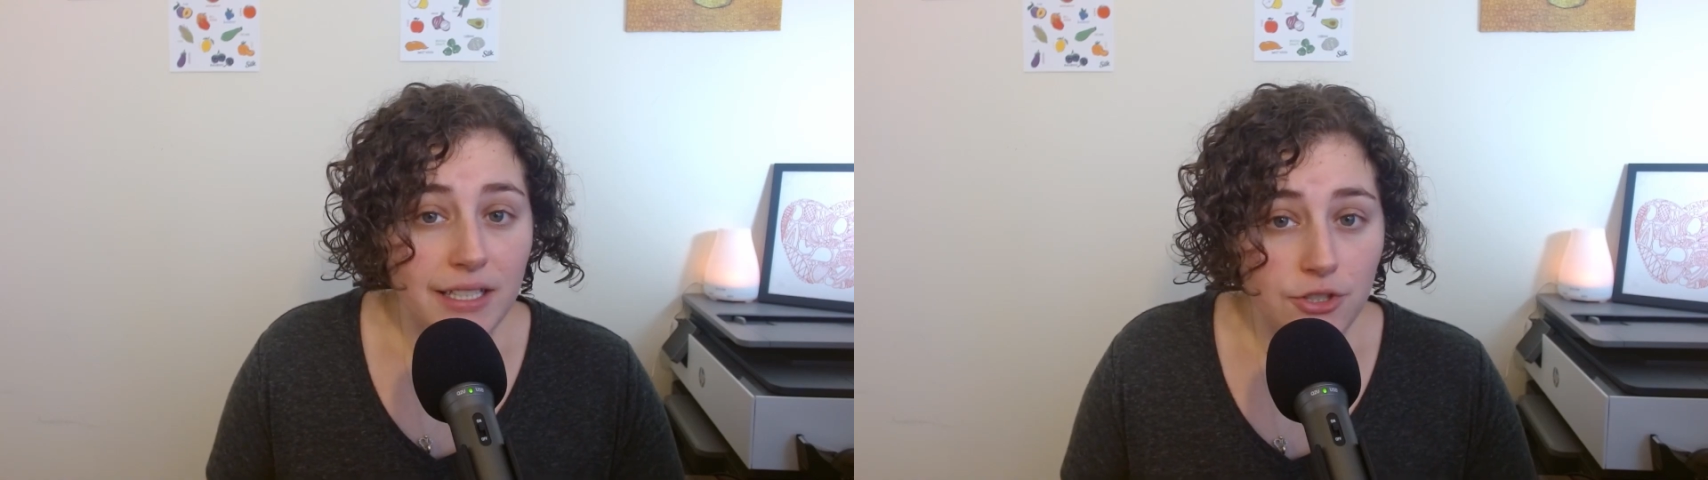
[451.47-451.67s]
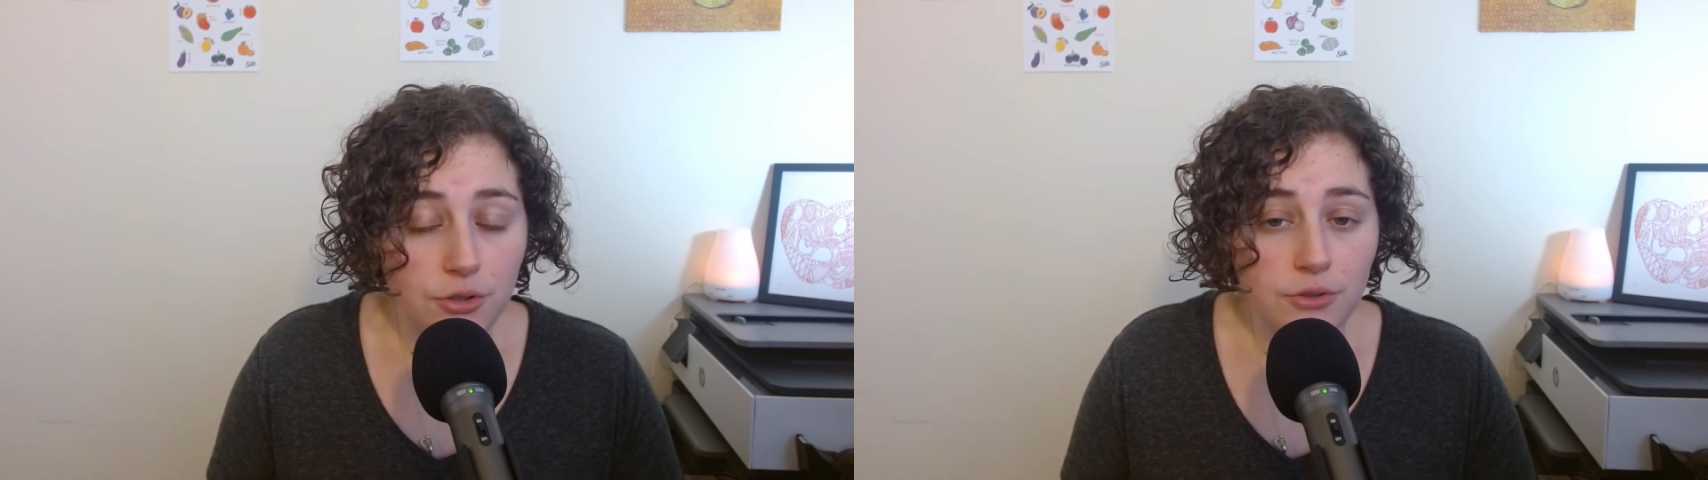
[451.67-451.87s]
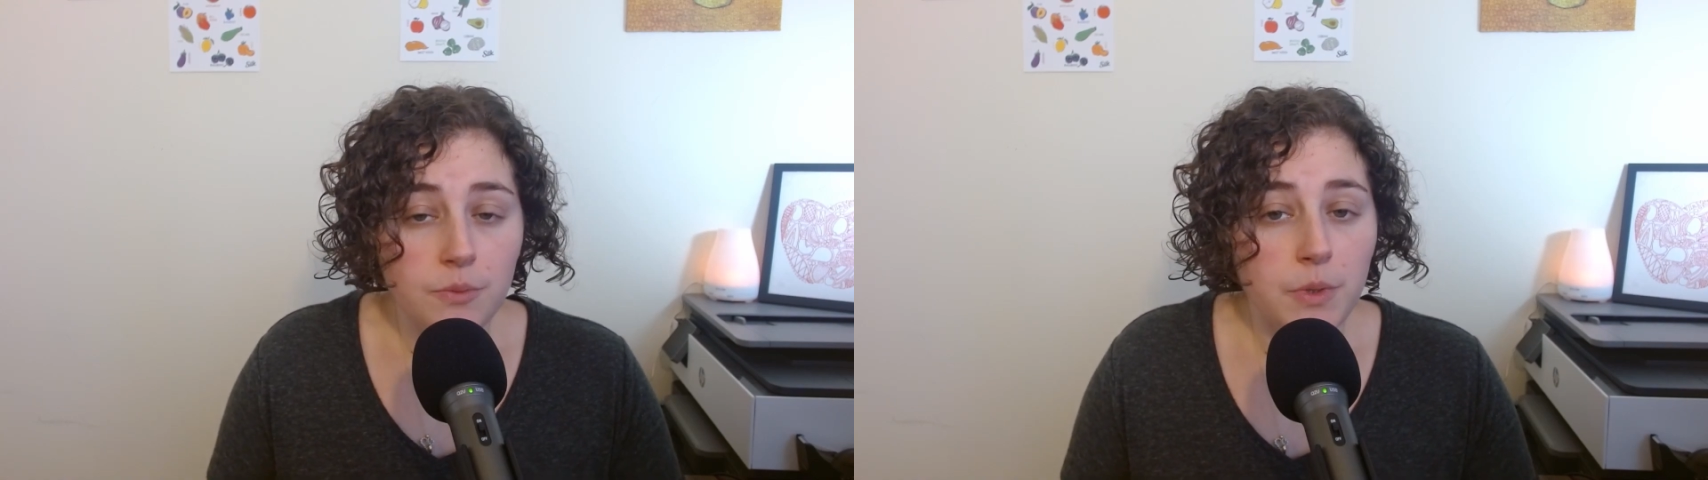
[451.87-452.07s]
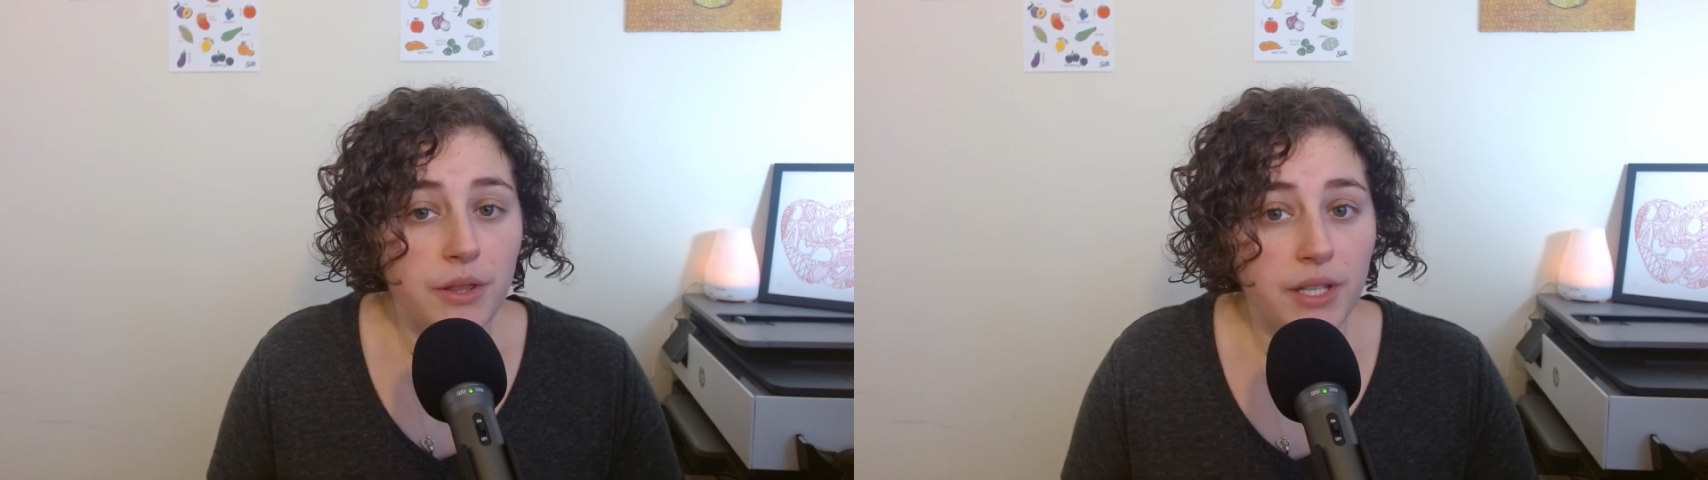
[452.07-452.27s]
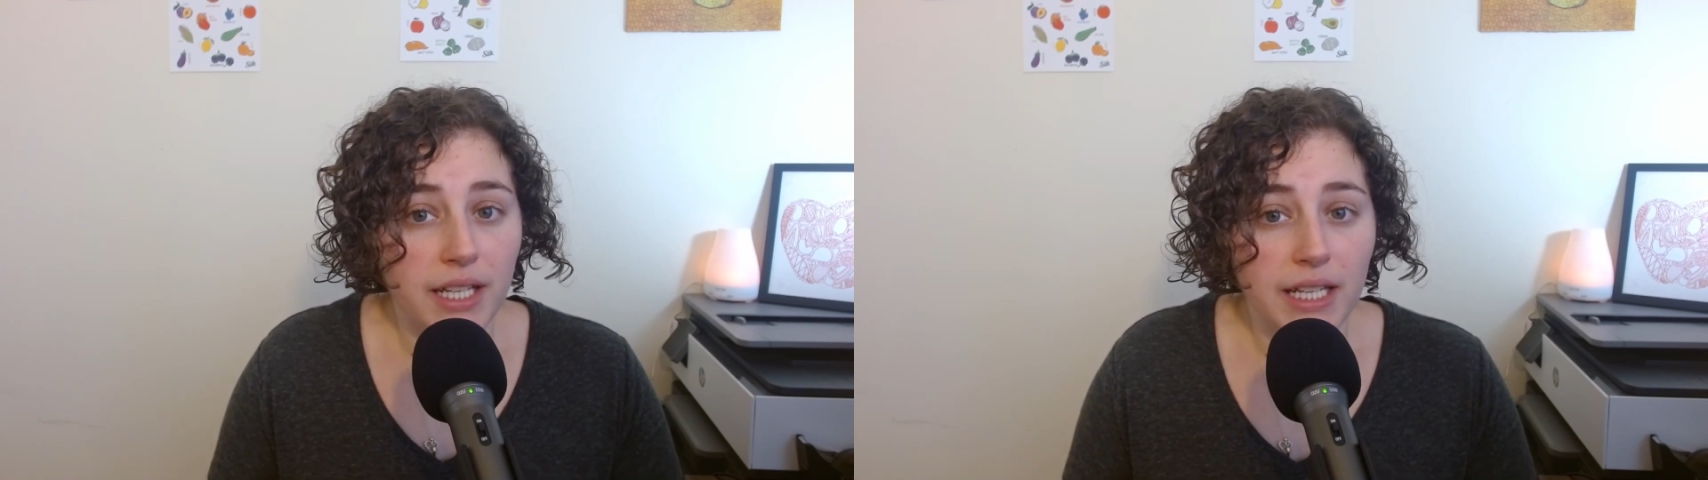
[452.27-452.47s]
issues
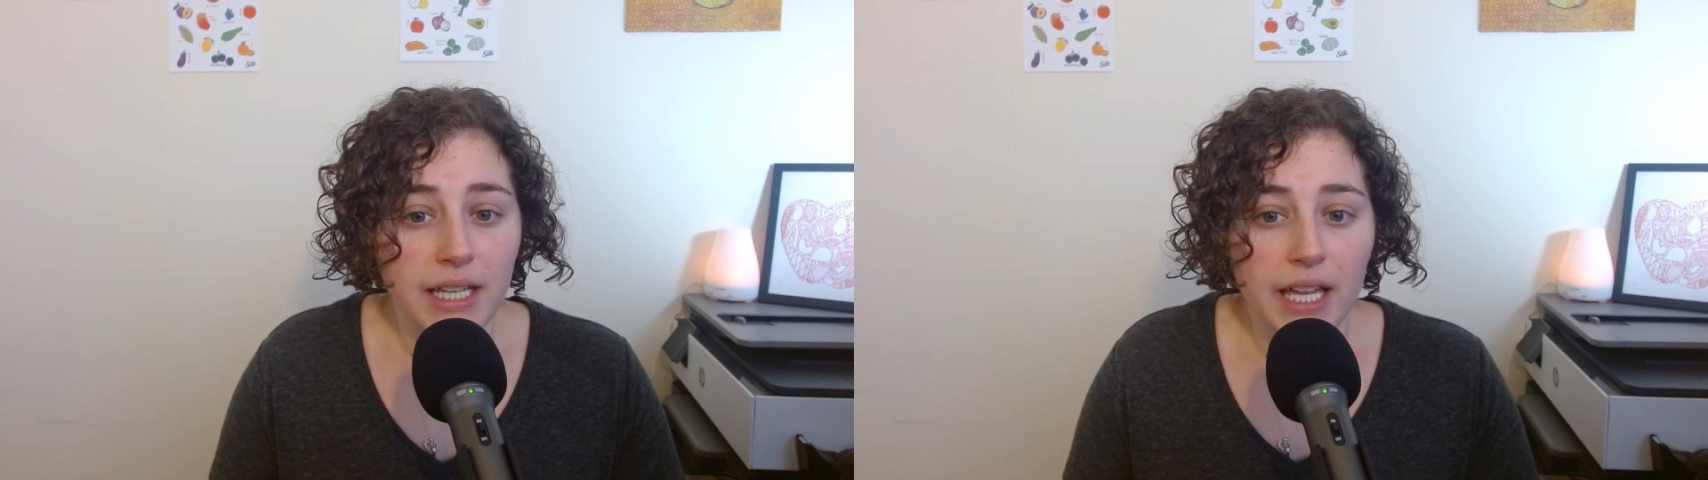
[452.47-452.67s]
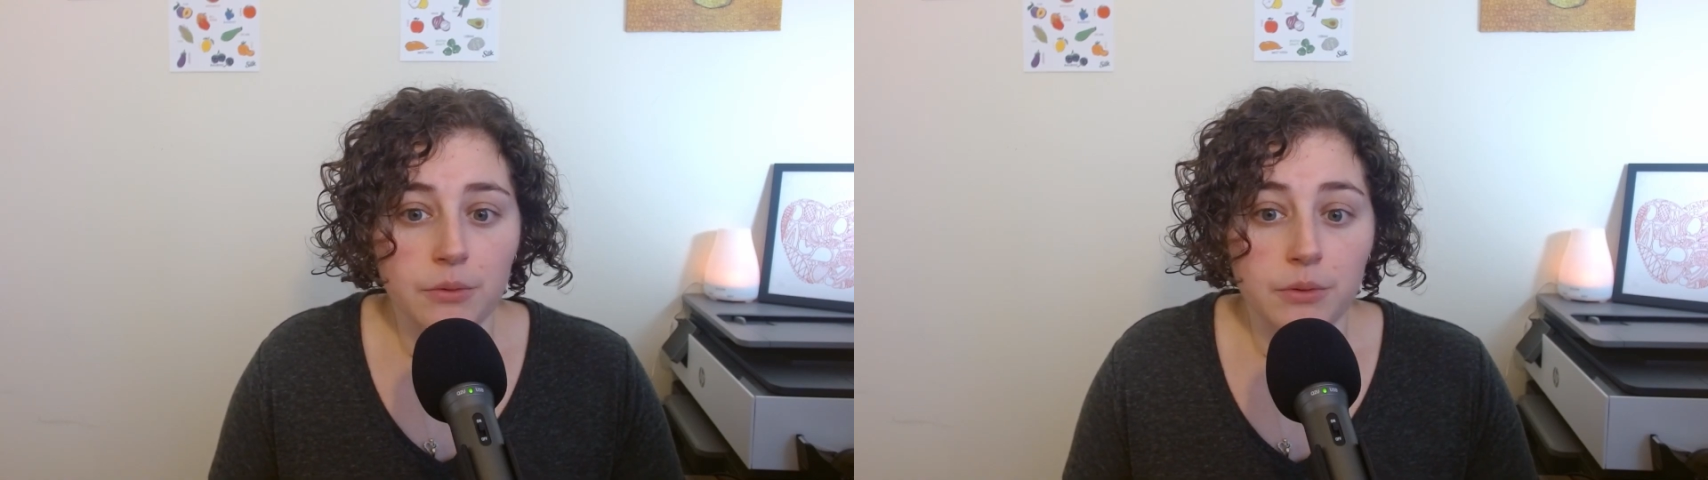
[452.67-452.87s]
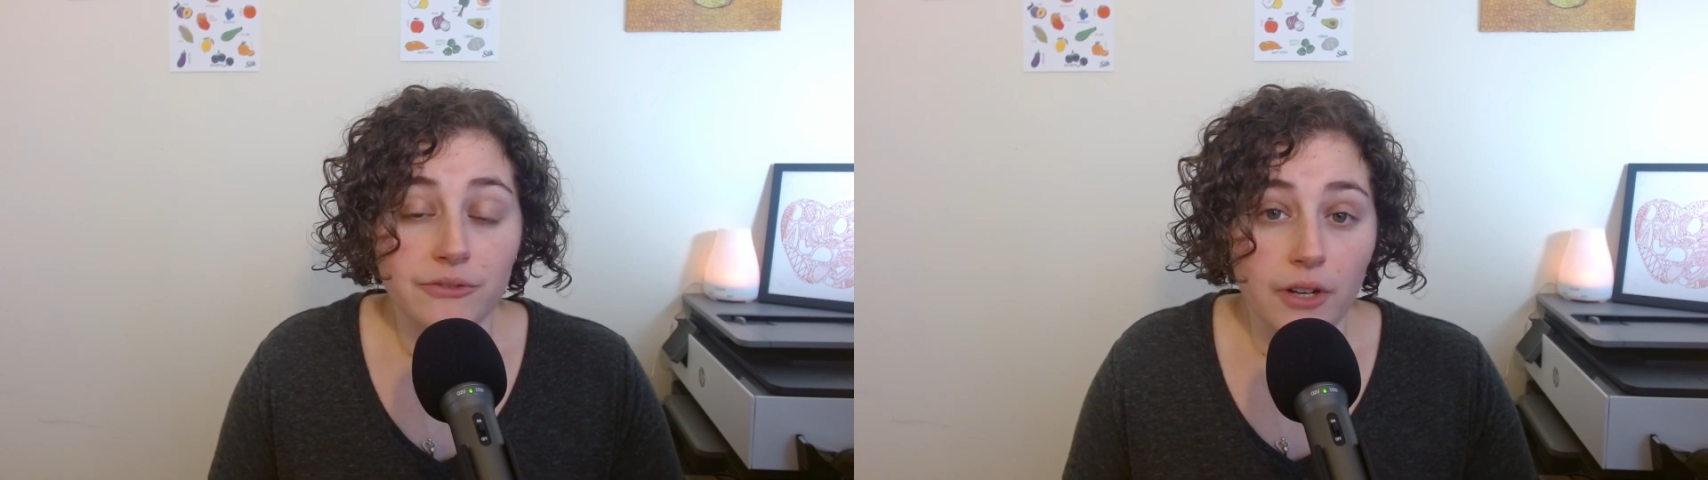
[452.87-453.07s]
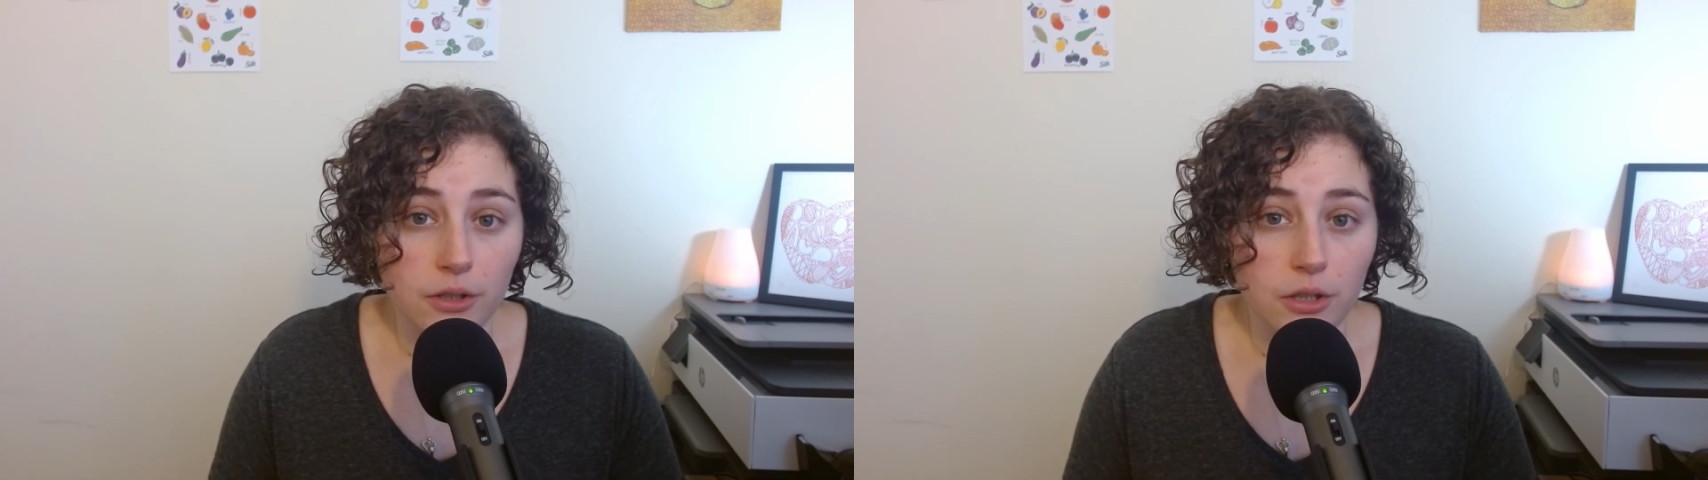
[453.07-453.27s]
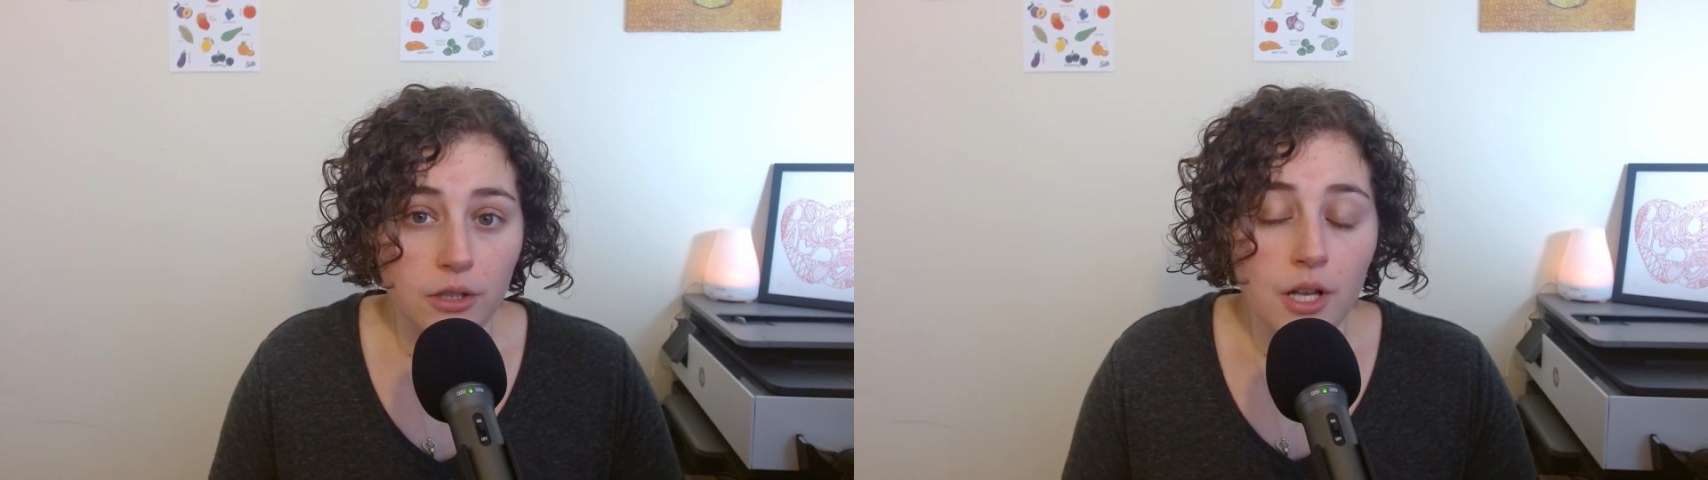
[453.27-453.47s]
with getting a
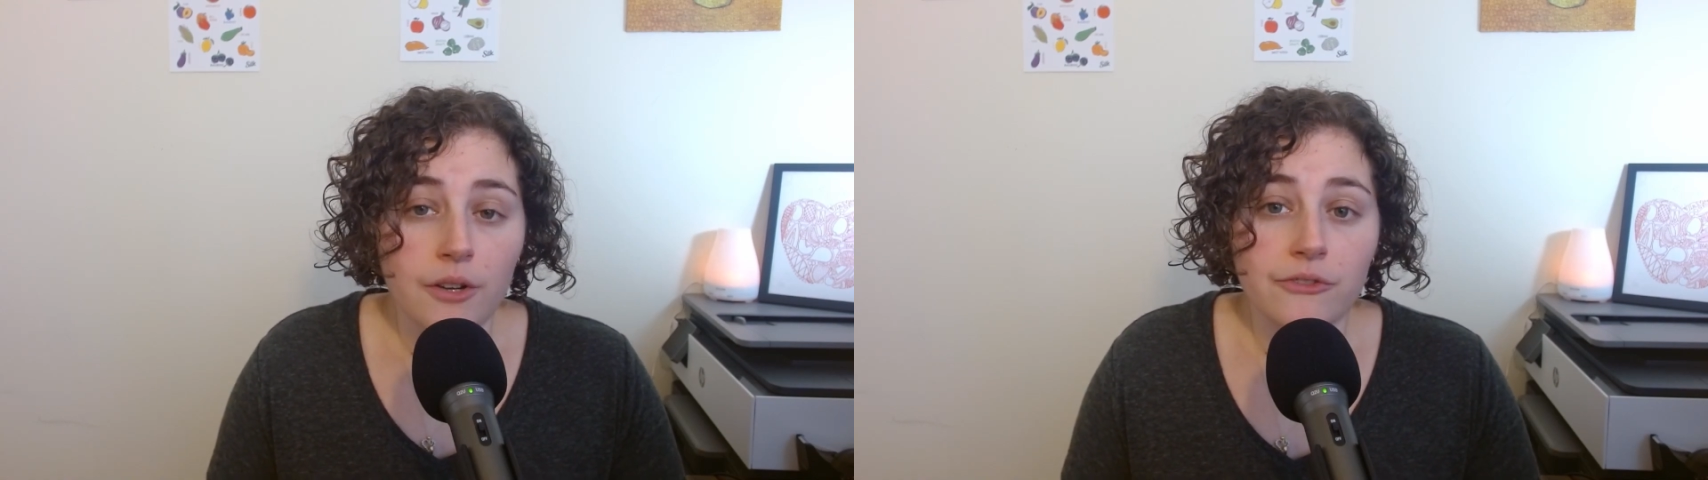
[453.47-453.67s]
referral